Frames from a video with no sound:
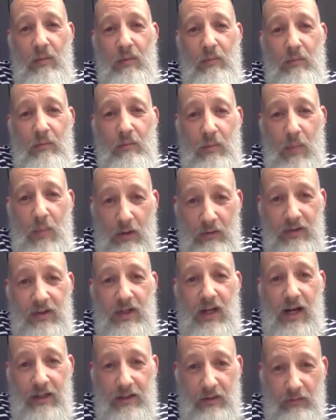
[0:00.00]
most
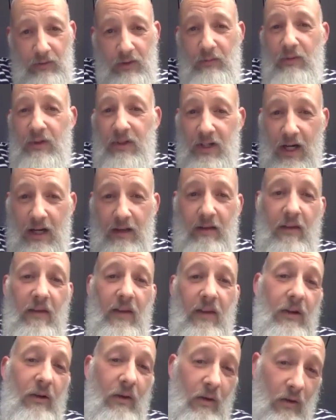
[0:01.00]
adults would say that
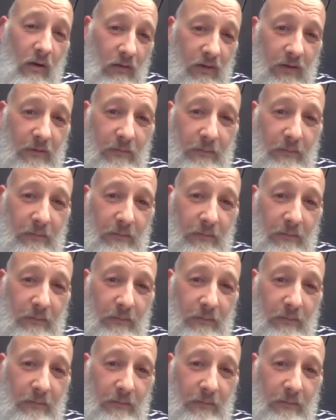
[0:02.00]
they're not.